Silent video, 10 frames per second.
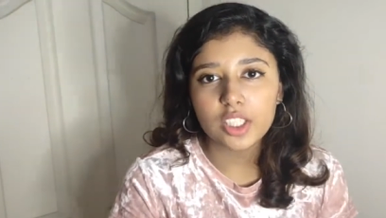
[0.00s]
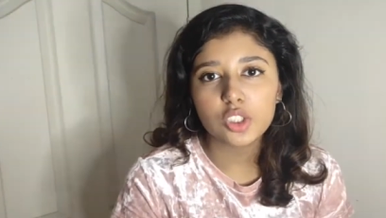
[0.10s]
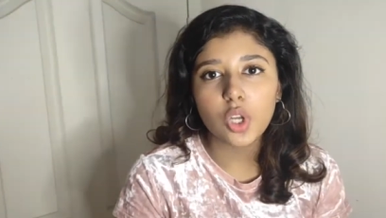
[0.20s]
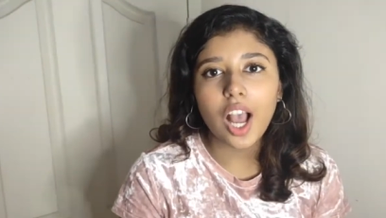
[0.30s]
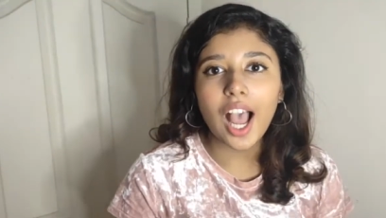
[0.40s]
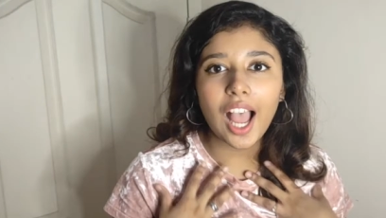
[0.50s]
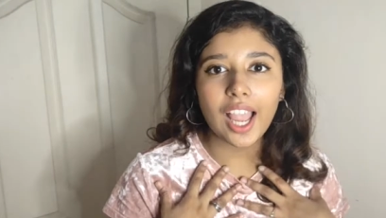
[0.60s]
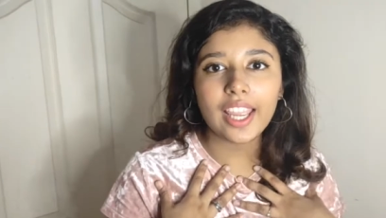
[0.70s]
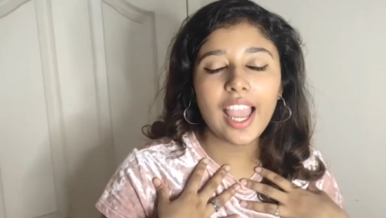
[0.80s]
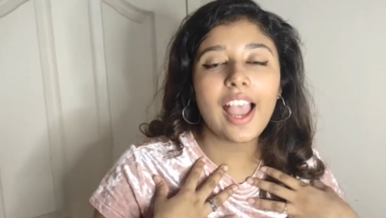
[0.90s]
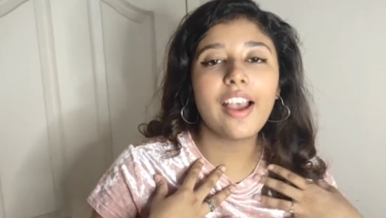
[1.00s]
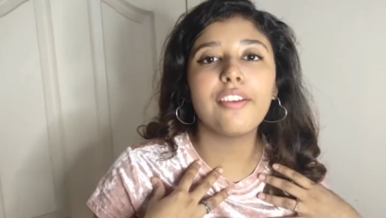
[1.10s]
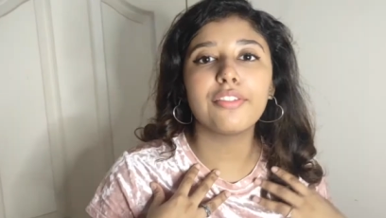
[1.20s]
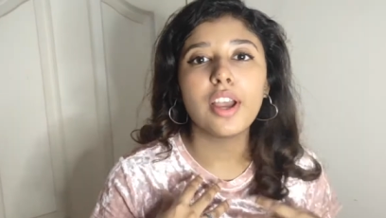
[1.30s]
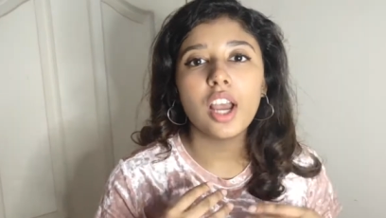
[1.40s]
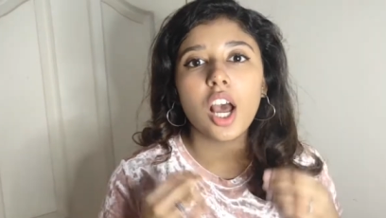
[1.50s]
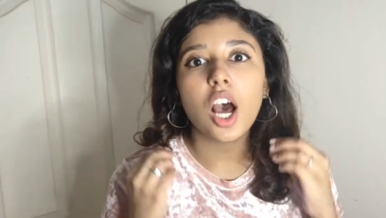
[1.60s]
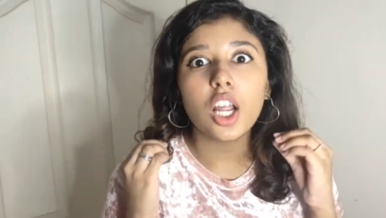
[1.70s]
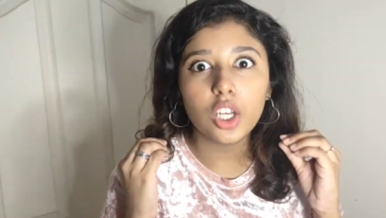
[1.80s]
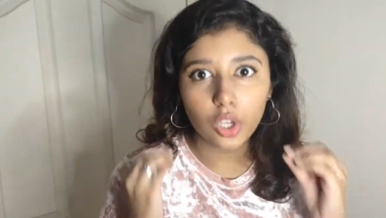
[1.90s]
So I have
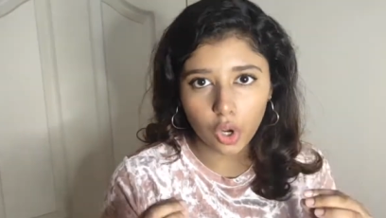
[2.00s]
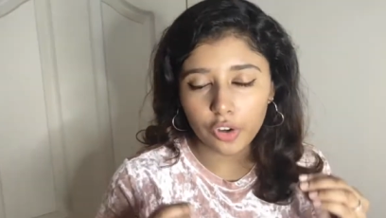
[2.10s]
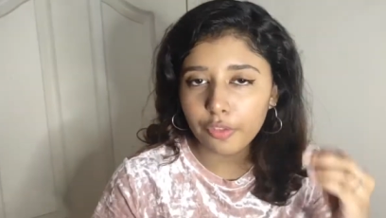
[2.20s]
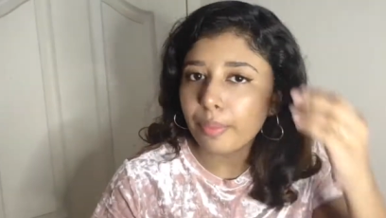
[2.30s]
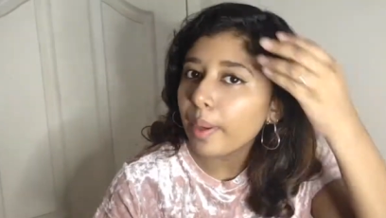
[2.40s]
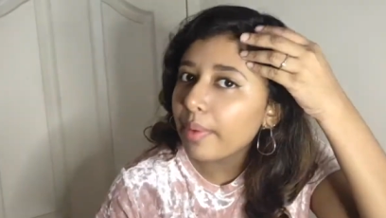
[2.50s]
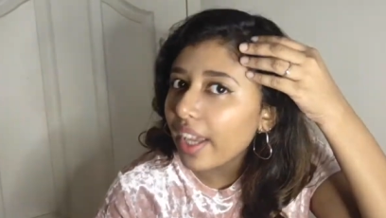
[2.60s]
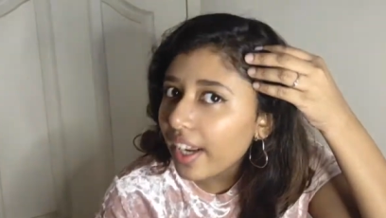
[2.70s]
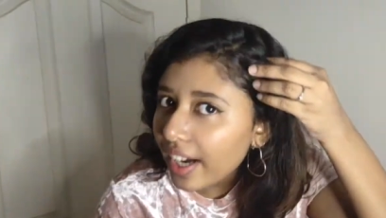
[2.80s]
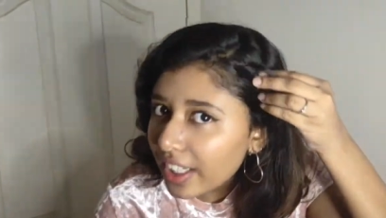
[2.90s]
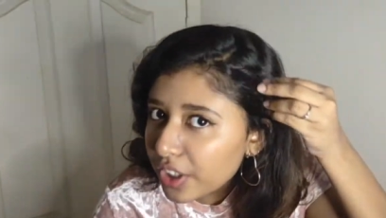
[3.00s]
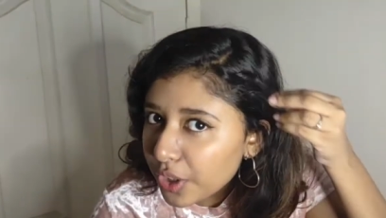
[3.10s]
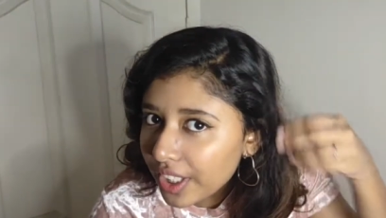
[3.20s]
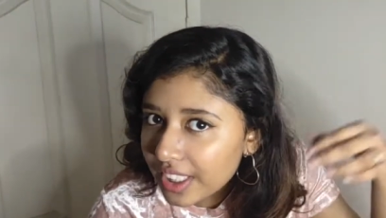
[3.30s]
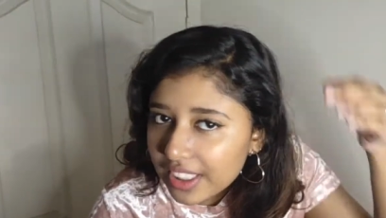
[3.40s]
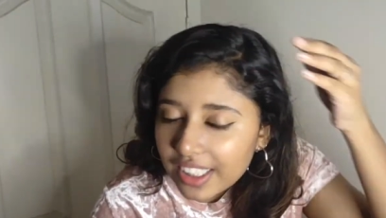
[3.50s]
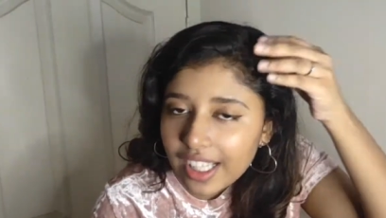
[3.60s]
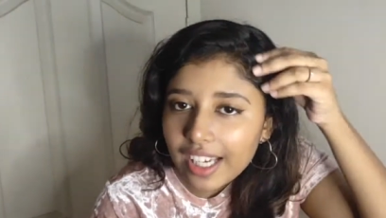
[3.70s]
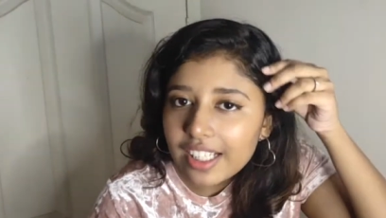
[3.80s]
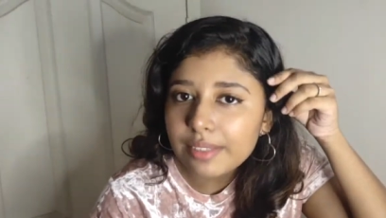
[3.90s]
a lot of baby hair, as you can see.
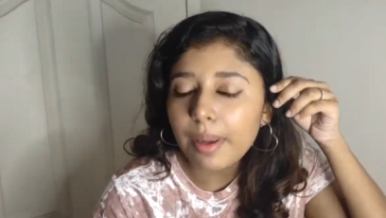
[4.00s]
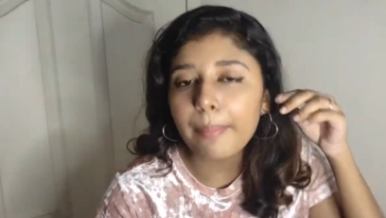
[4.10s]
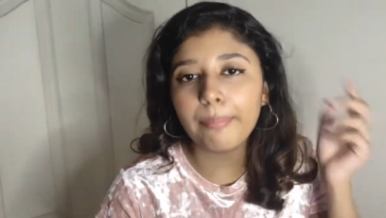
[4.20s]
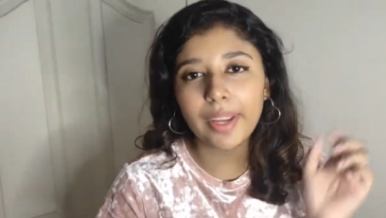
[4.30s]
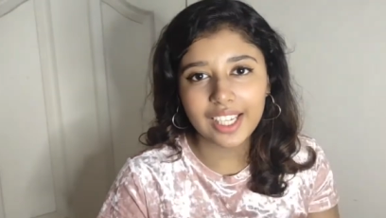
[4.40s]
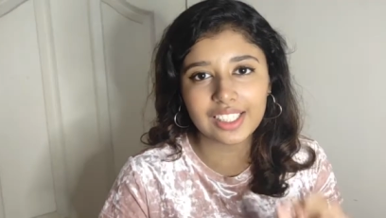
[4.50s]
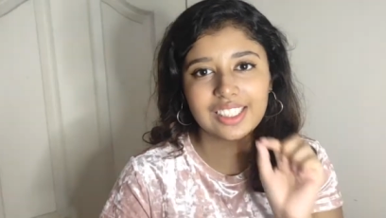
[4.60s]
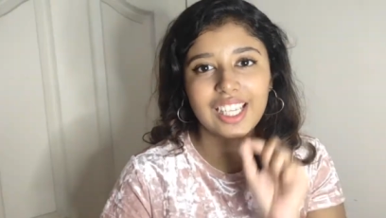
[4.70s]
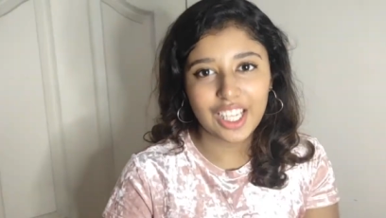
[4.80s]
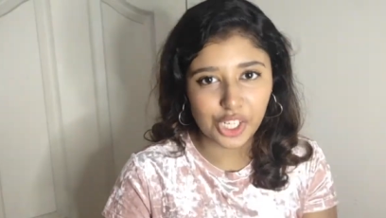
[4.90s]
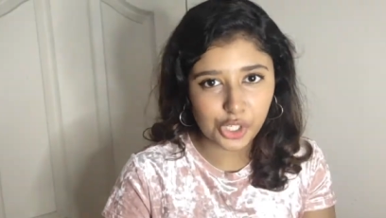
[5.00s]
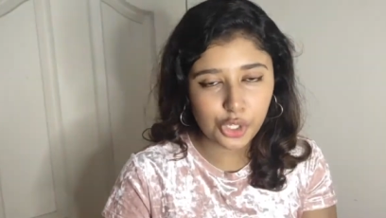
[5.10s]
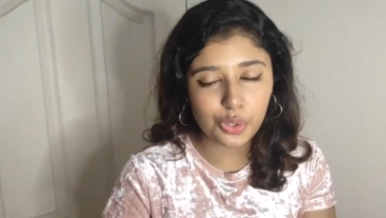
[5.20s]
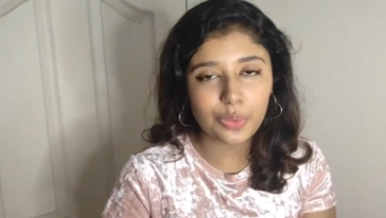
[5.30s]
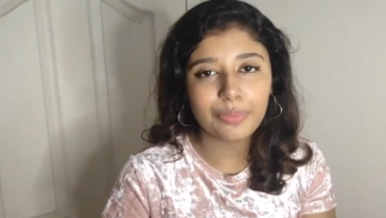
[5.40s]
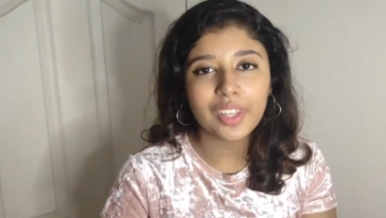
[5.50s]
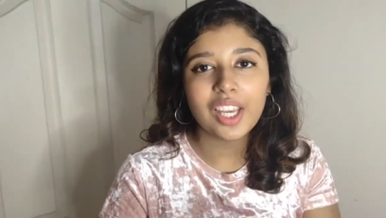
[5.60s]
That is my biggest issue.